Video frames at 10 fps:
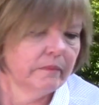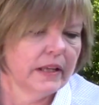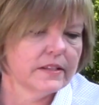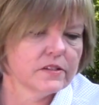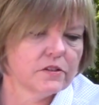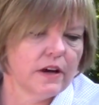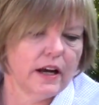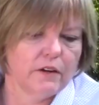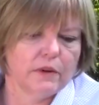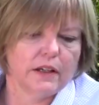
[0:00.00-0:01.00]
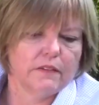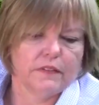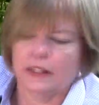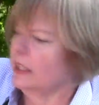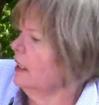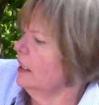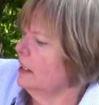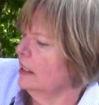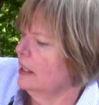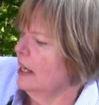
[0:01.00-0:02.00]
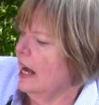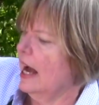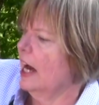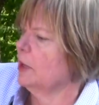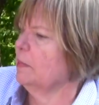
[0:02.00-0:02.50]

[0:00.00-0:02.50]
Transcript: Let's try one of the hot